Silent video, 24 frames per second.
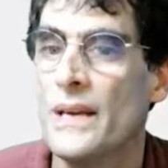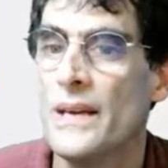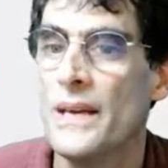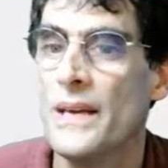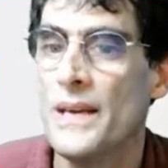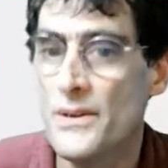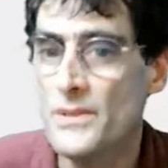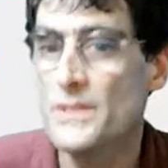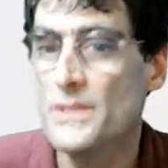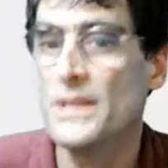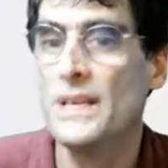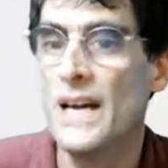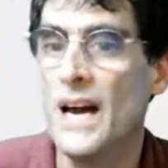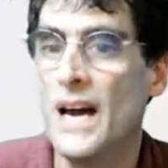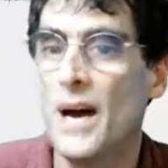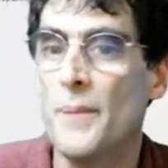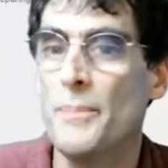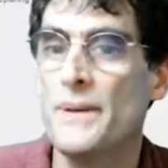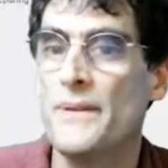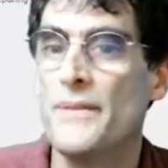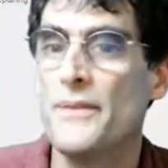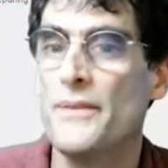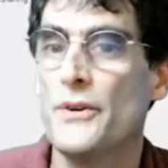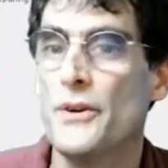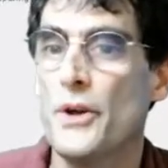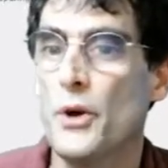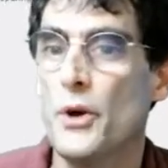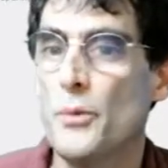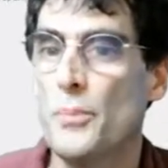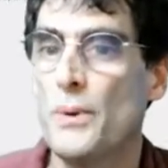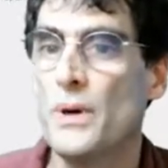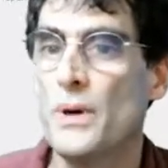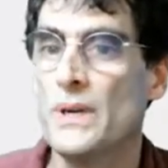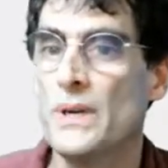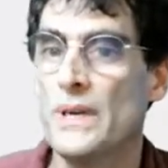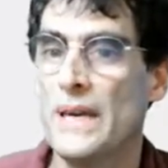here's a copy of their
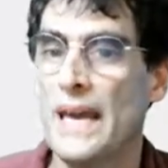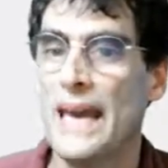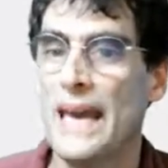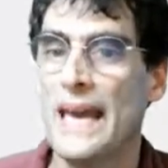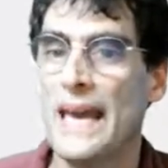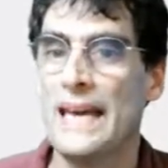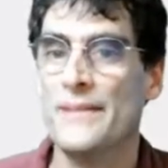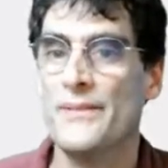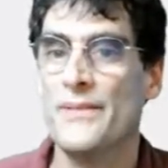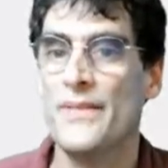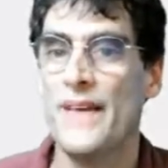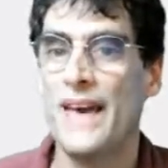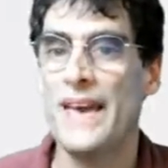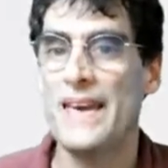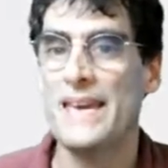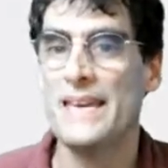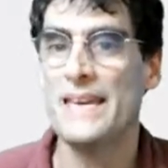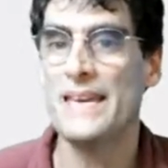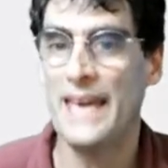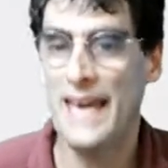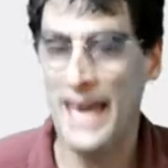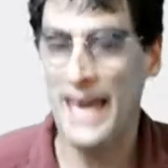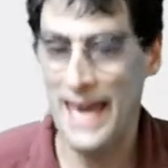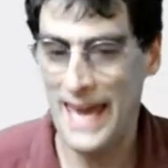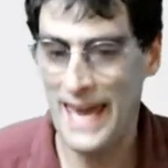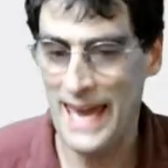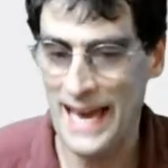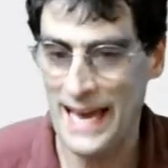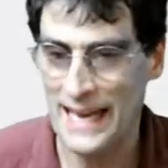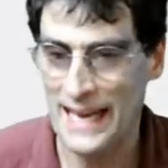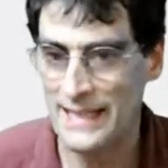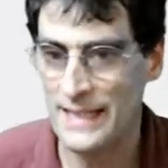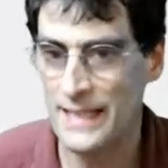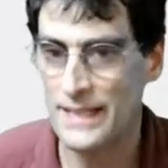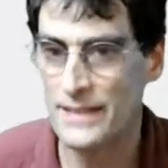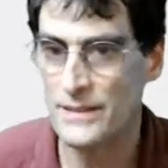notebook, and they
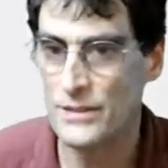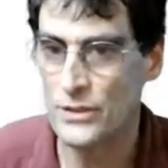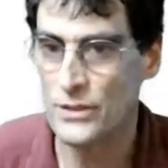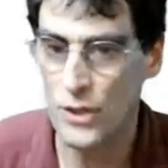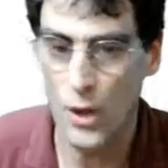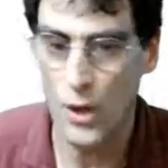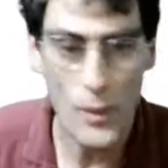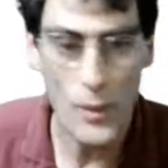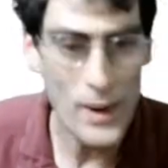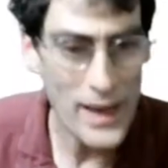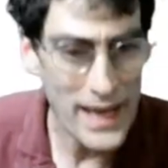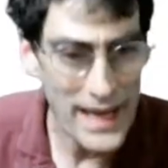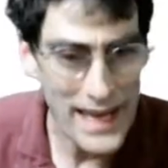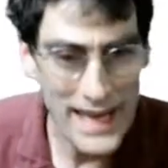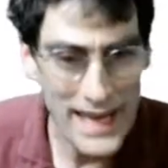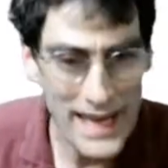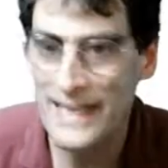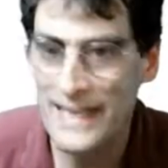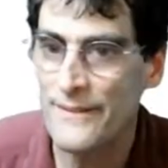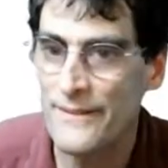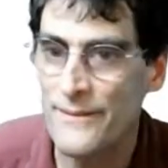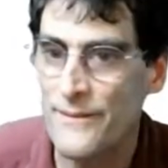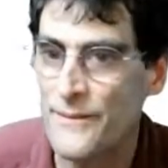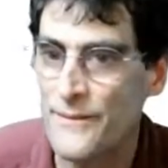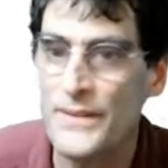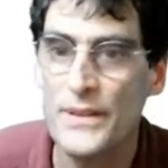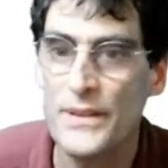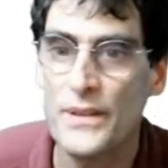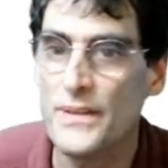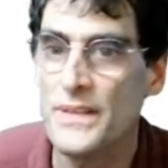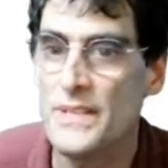can go ahead and fill